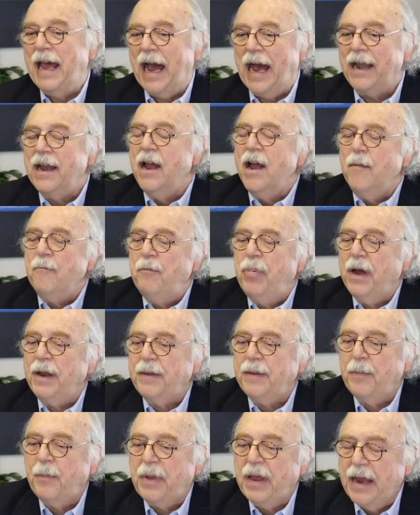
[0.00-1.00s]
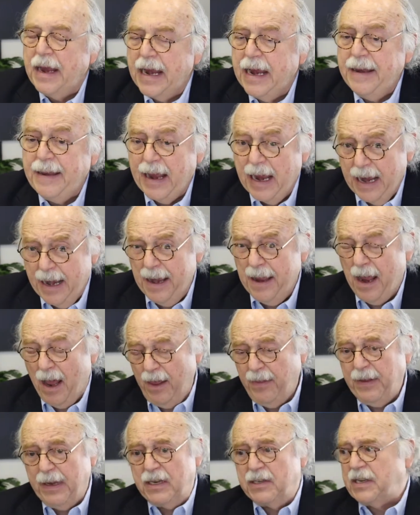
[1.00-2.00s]
that, but and the
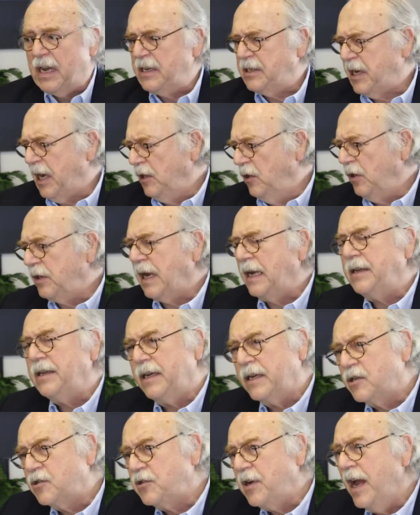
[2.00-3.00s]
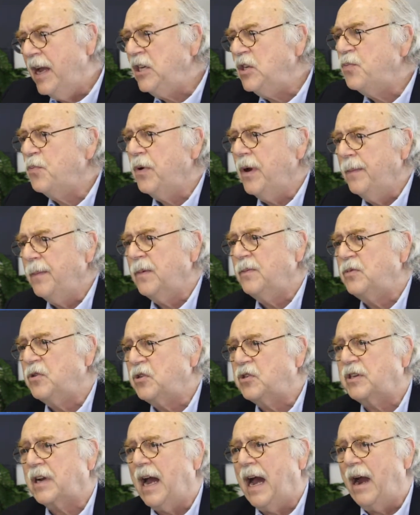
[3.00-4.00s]
other thing is they say, look at the exchange premiums are
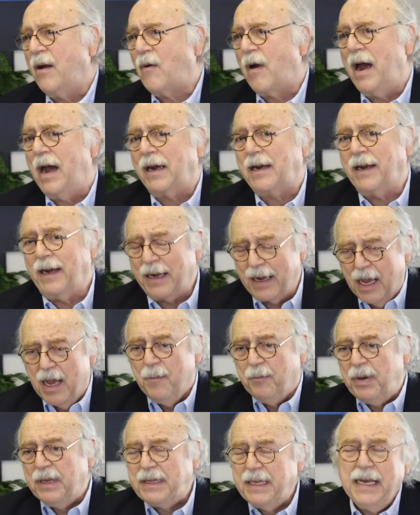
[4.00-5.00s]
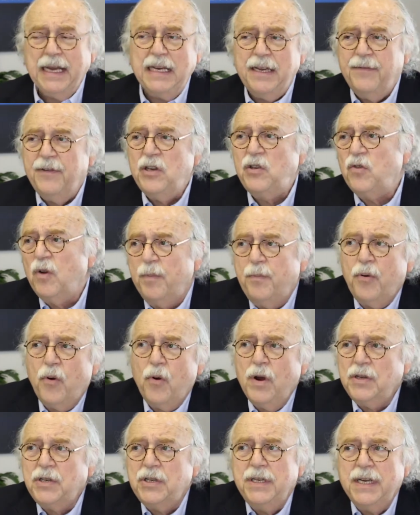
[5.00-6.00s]
skyrocketing, but the individual
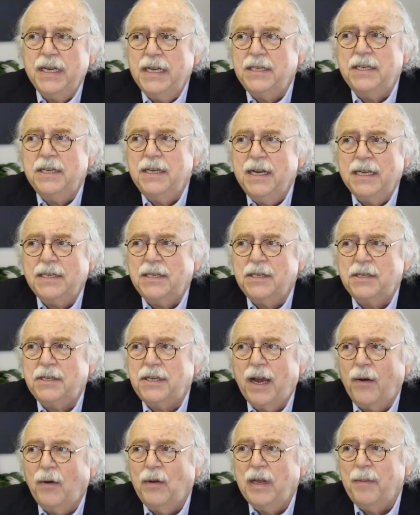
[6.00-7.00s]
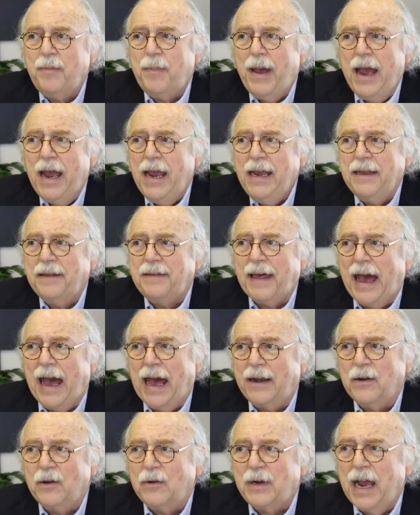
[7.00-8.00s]
person isn't necessarily paying
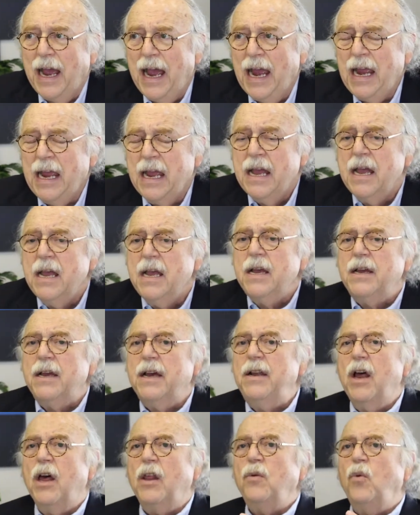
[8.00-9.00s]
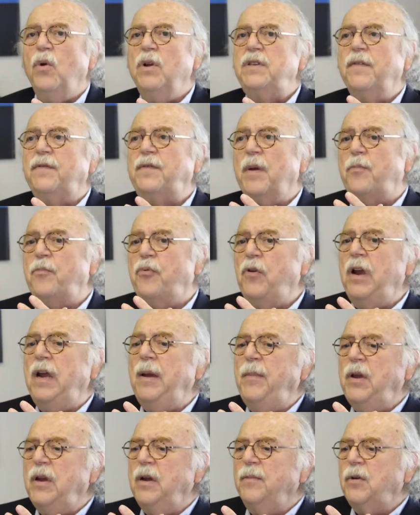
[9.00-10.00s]
that, okay? In other words, if the
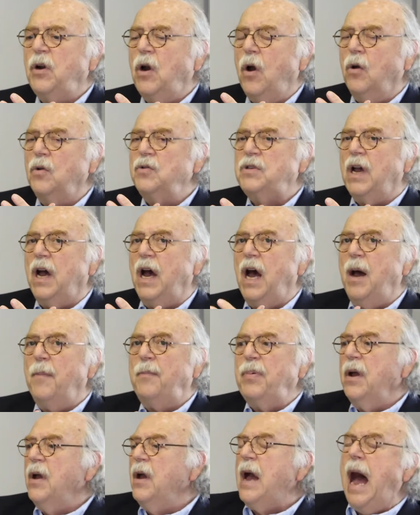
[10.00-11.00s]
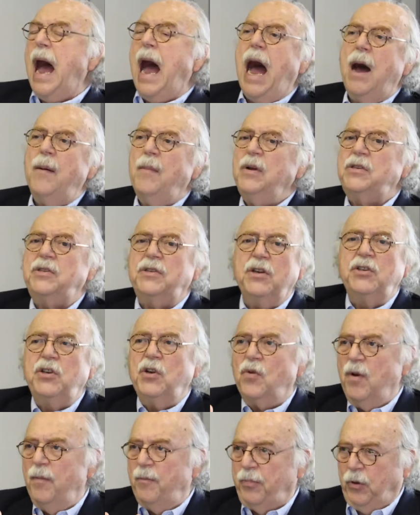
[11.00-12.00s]
premium goes up, how much does
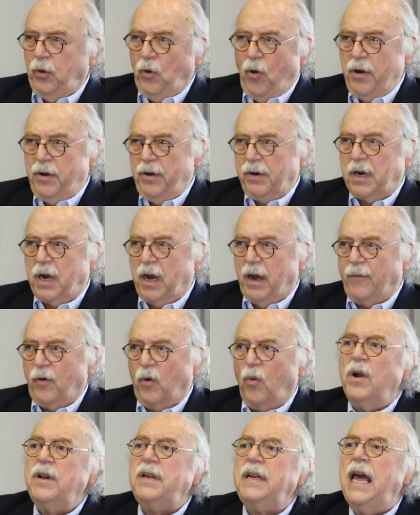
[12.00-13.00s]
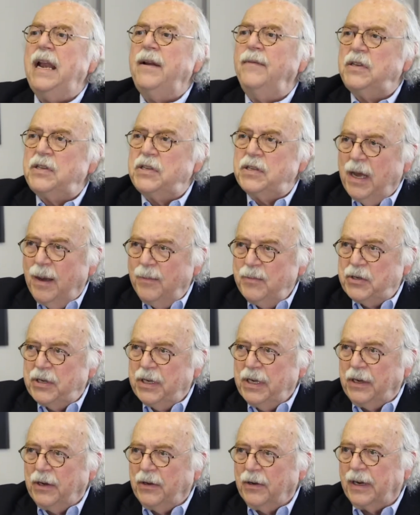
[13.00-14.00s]
your employer cover? What kind of a
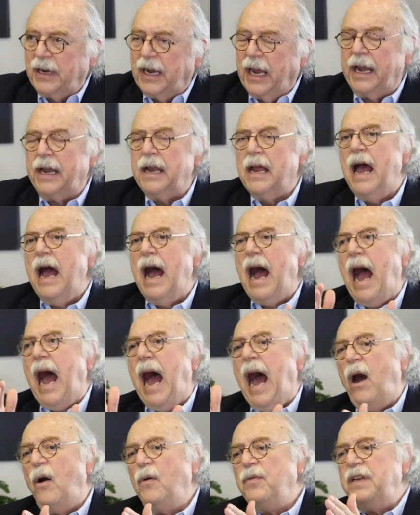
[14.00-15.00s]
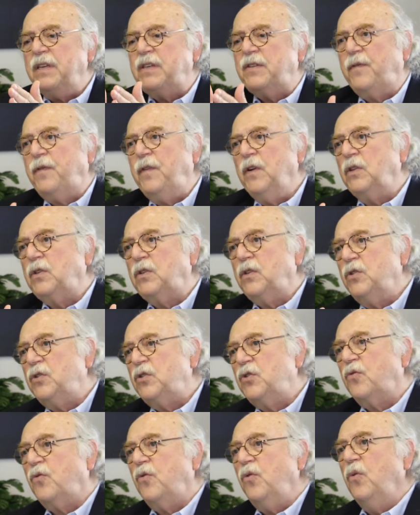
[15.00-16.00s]
subsidy do you get? How this filters
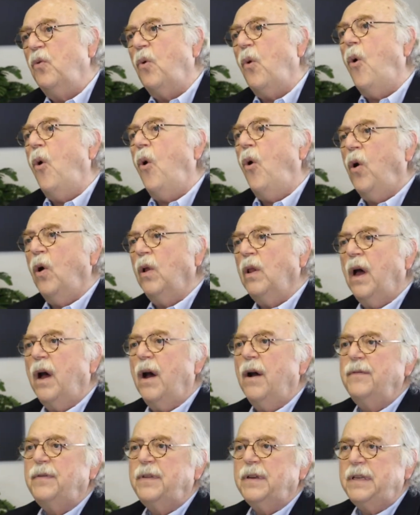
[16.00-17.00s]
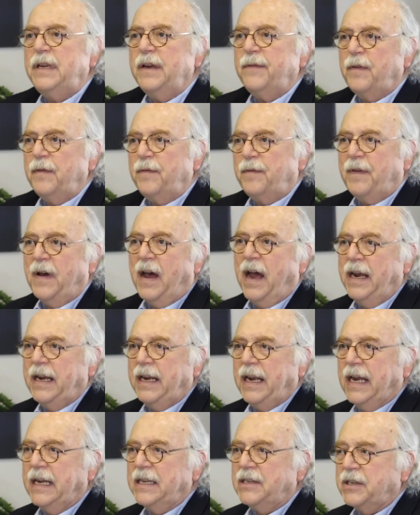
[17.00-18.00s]
through all of the different
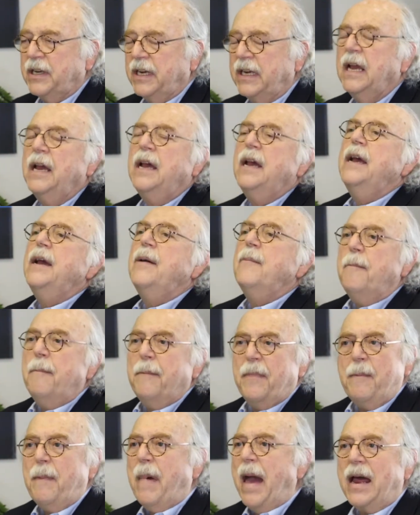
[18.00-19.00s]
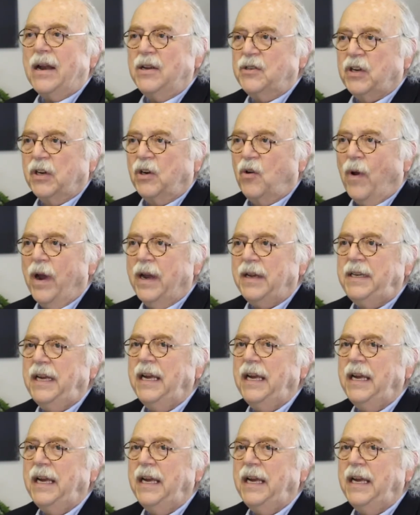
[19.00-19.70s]
financing matters a great